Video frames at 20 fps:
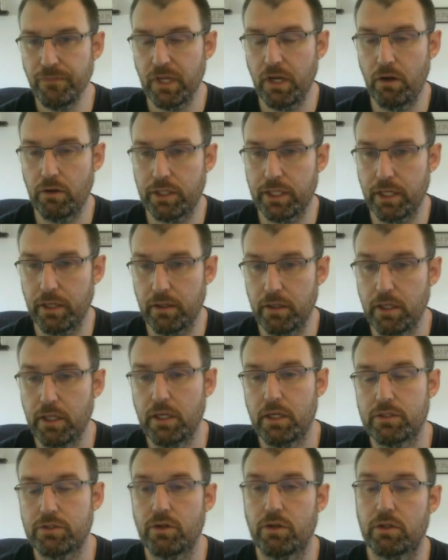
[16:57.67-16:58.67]
Okay,
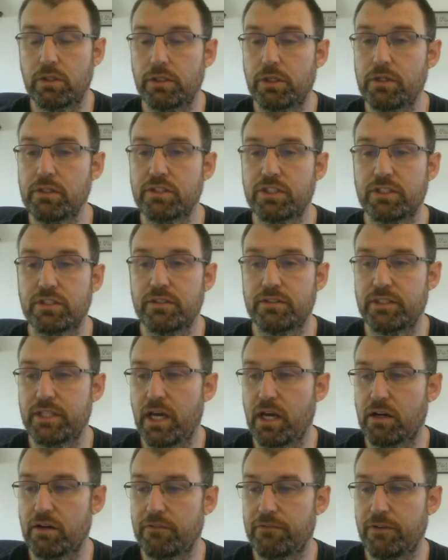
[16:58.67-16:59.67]
so a clearance
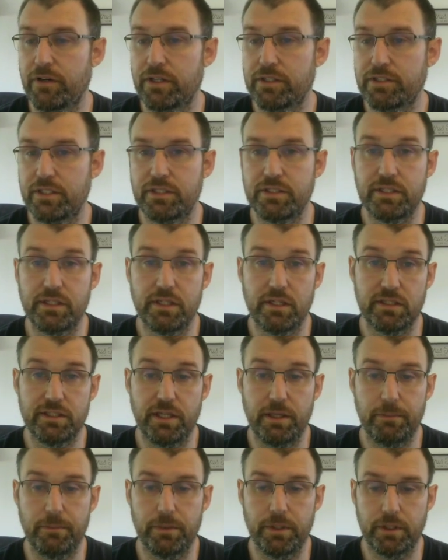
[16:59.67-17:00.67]
sacrifice is an
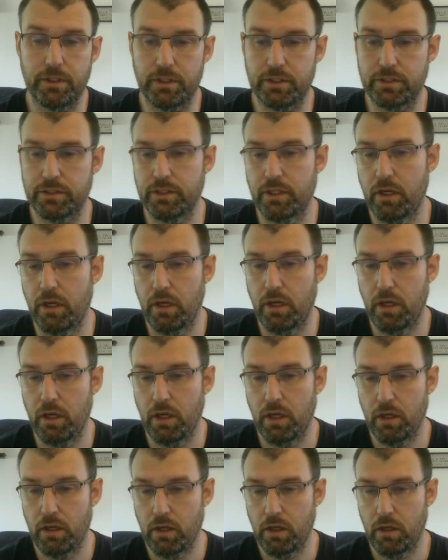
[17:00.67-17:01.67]
example like this.
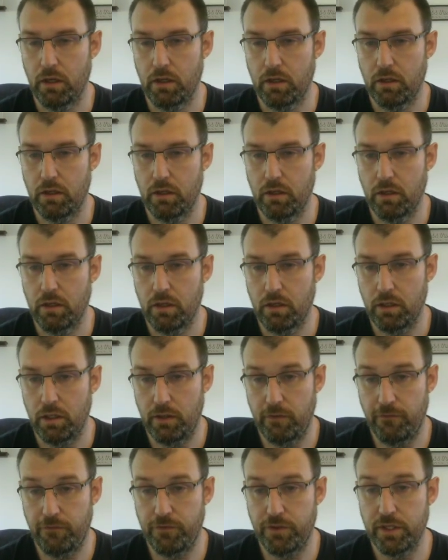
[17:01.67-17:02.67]

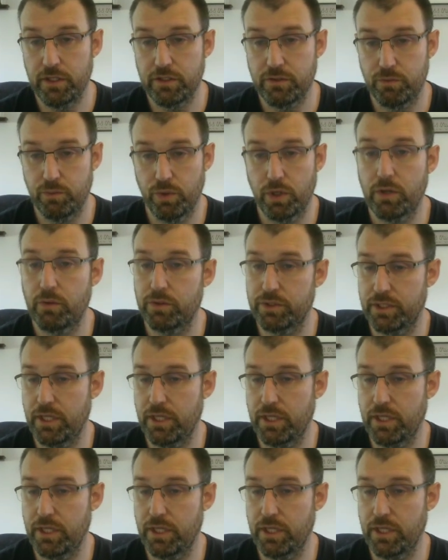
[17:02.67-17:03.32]
If this rook was